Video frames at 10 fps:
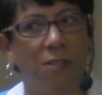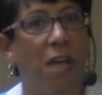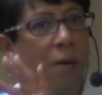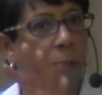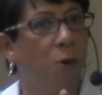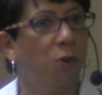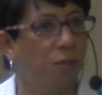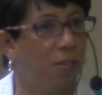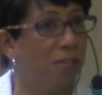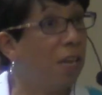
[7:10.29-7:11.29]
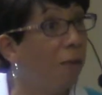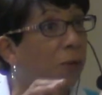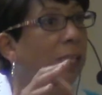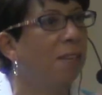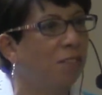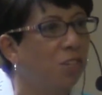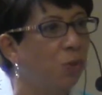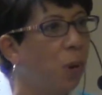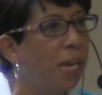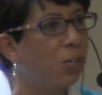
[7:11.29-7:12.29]
It's not a person. It's not really a
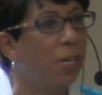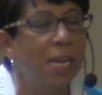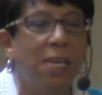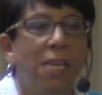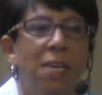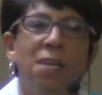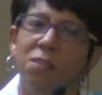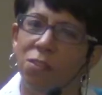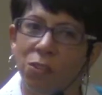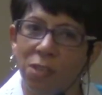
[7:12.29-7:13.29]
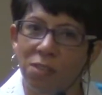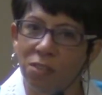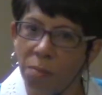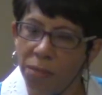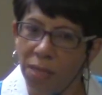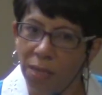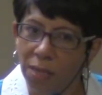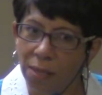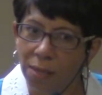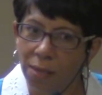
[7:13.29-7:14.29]
situation. It is something
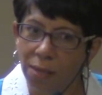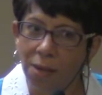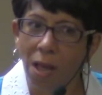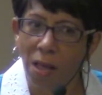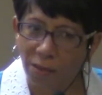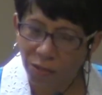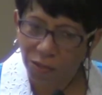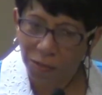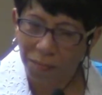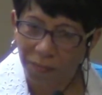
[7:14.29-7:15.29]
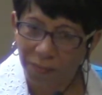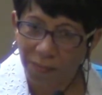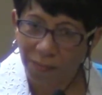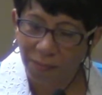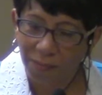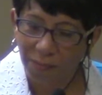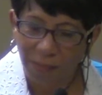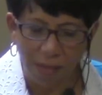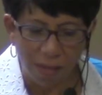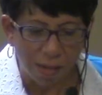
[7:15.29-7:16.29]
in us.
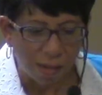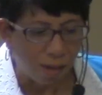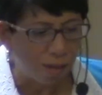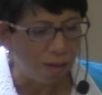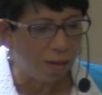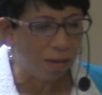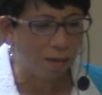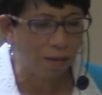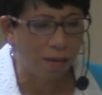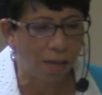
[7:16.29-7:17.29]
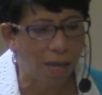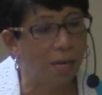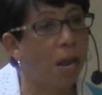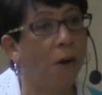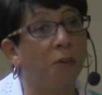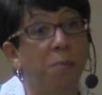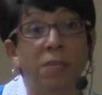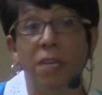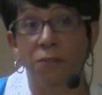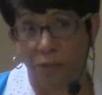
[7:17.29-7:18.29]
It is an error
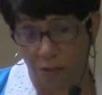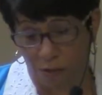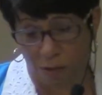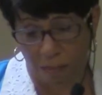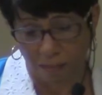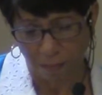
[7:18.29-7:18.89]
belief system.